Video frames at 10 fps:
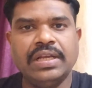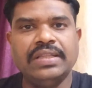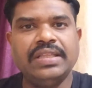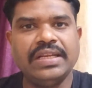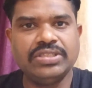
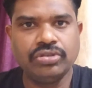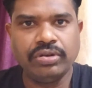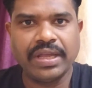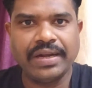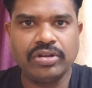There is
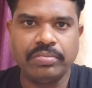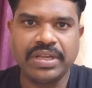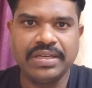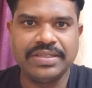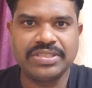no
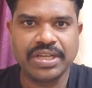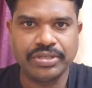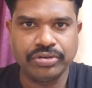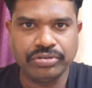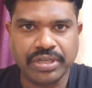anatomical
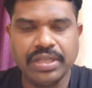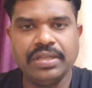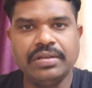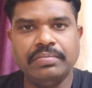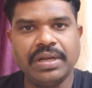discontinuity,
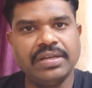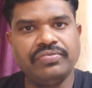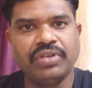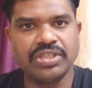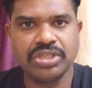but
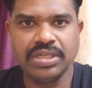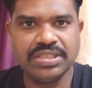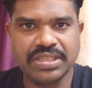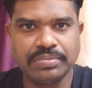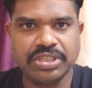functional
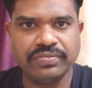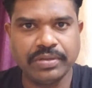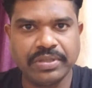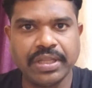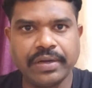disruption will
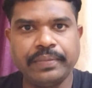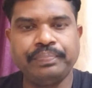be there.